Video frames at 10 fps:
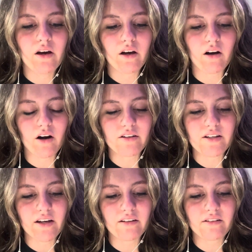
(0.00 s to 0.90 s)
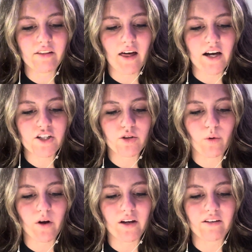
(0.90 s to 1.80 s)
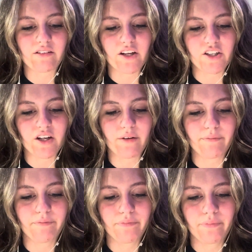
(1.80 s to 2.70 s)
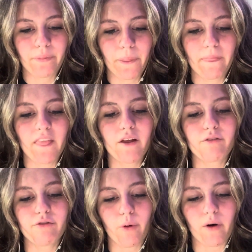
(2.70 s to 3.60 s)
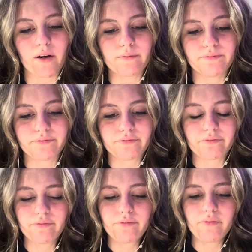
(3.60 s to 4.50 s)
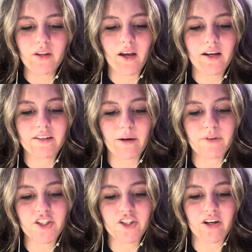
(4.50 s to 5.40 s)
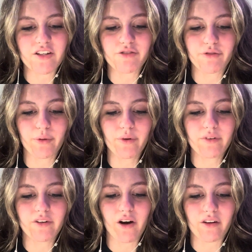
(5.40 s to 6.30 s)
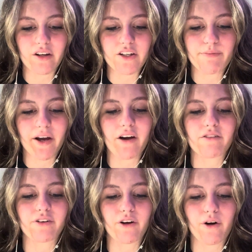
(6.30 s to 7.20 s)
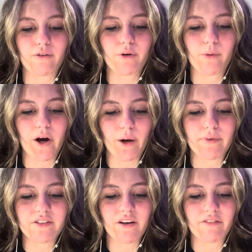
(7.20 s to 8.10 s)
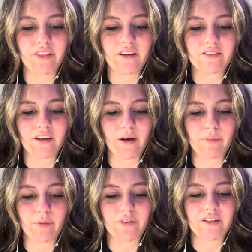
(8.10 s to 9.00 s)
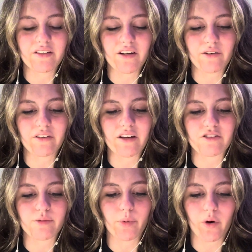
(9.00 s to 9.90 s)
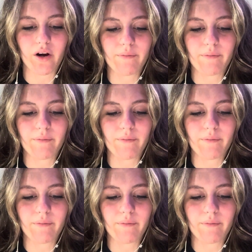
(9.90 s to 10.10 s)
Content/organization. 4. Demonstrates full knowledge by covering all requirements of the assignment with details and support.